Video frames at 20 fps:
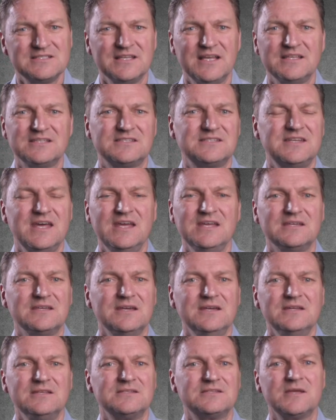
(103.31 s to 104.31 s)
let's take
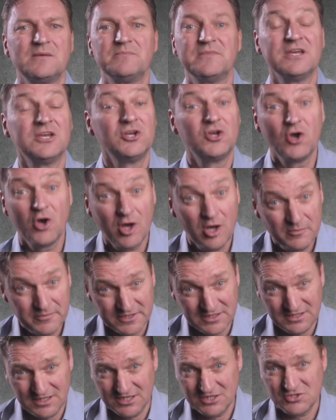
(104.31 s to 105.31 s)
something
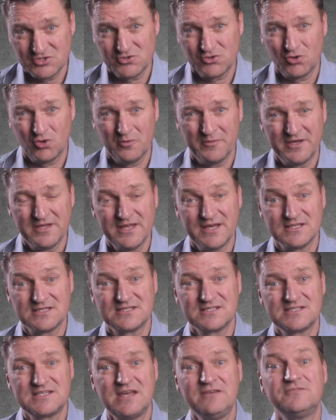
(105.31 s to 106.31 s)
common in trauma that's
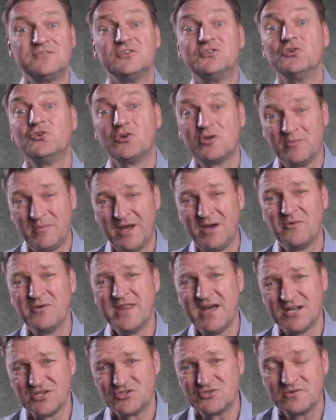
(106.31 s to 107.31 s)
safe to talk about
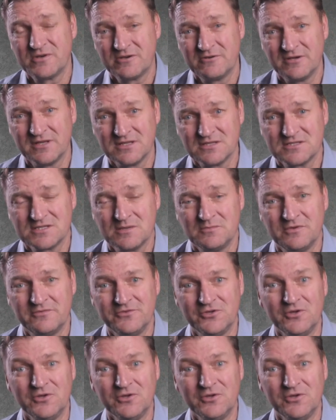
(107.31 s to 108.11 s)
without triggering some of